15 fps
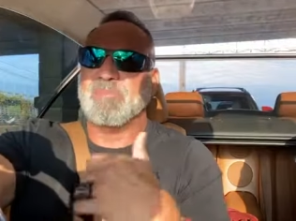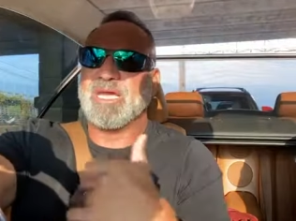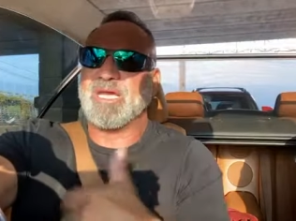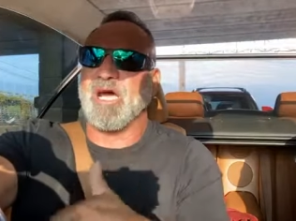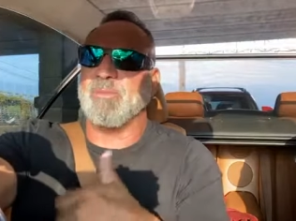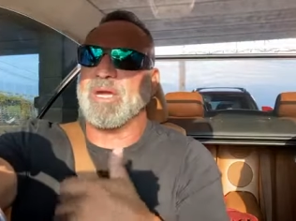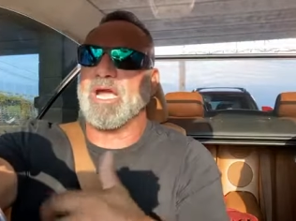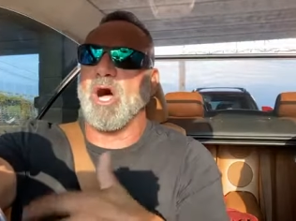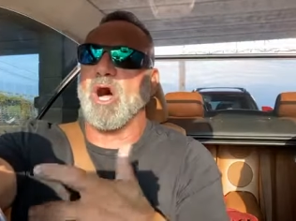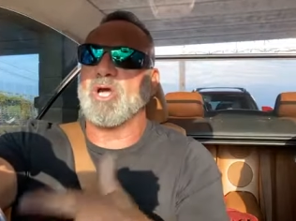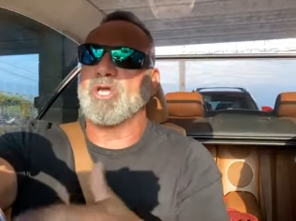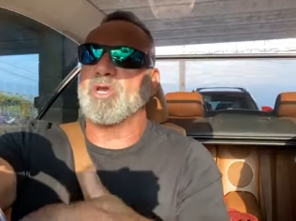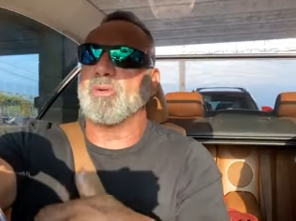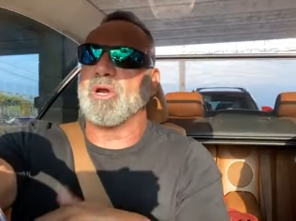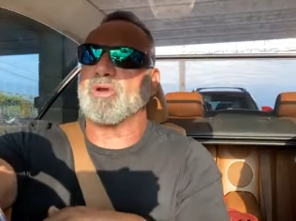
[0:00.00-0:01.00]
becoming all
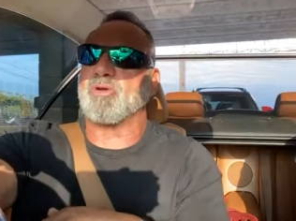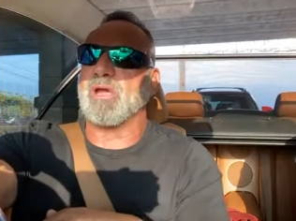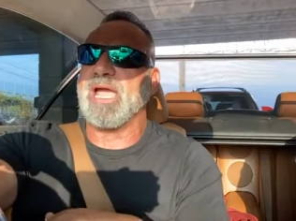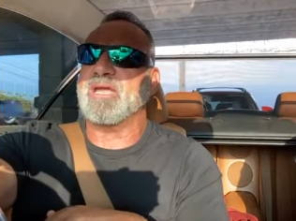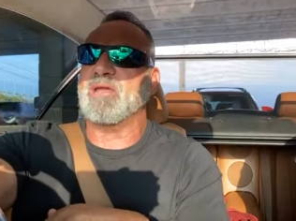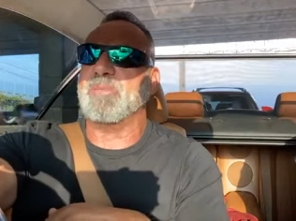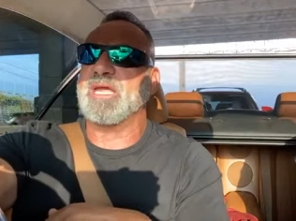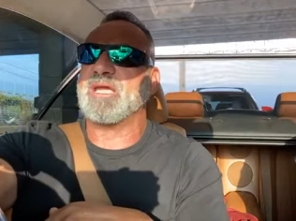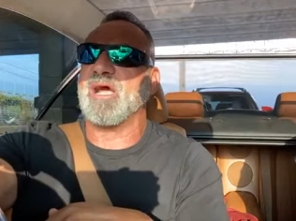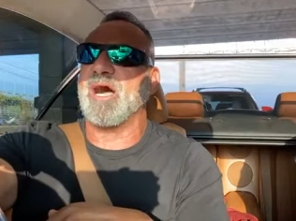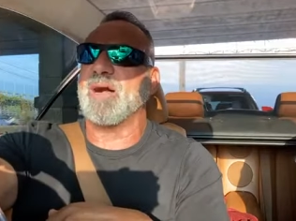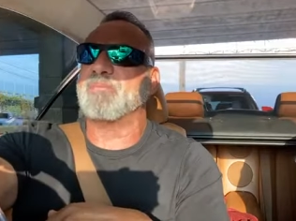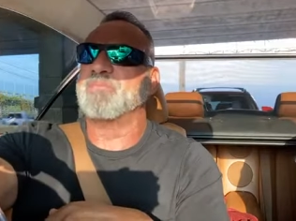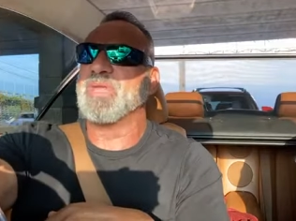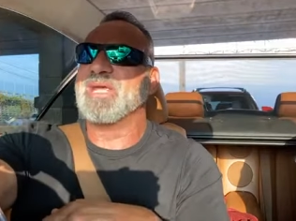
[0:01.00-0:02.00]
you were created to
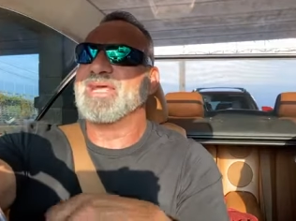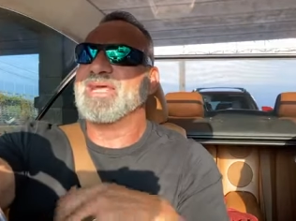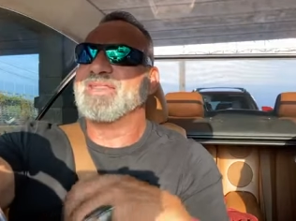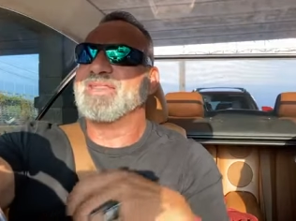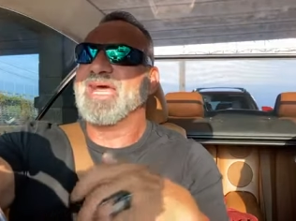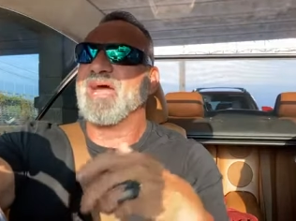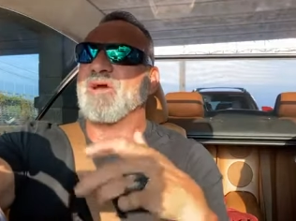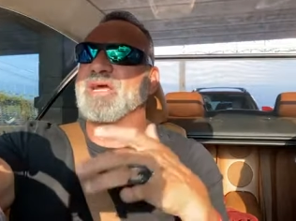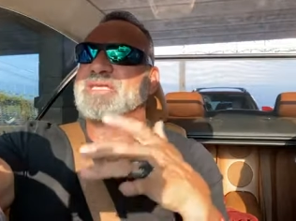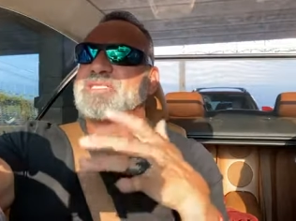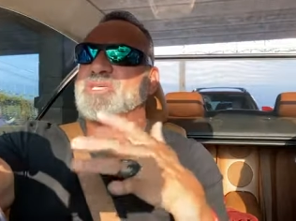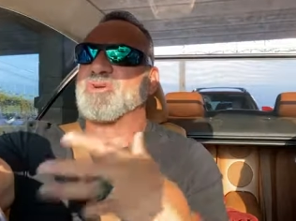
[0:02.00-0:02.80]
become, there is